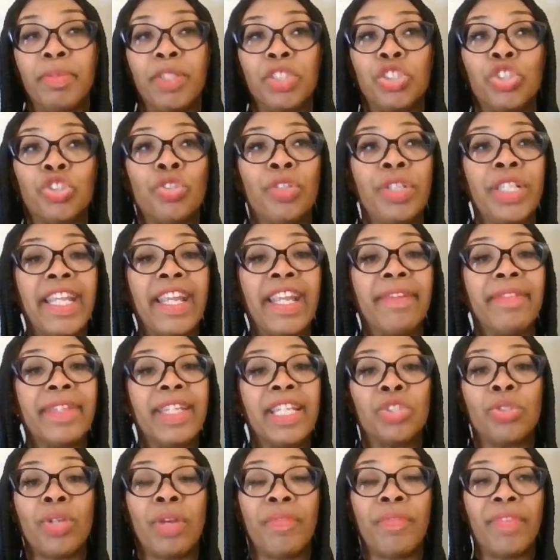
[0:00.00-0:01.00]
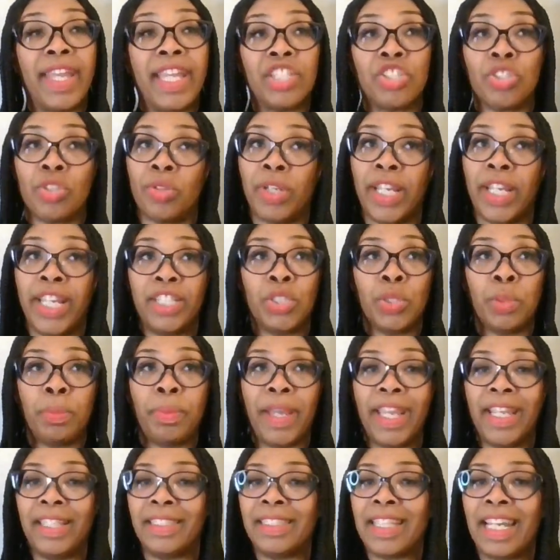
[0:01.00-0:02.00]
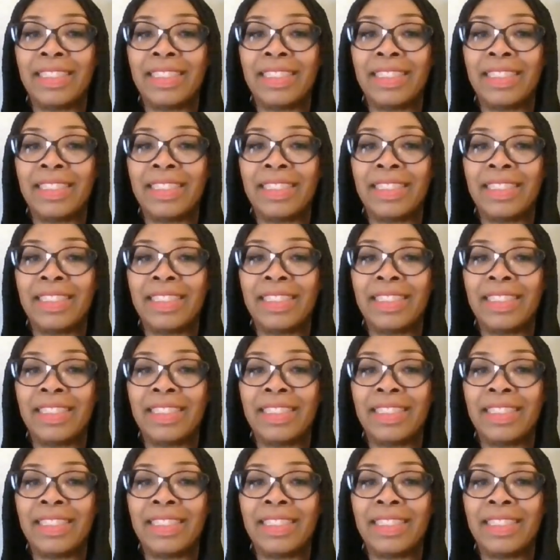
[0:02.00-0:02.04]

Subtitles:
but certain areas you have HOA to pay.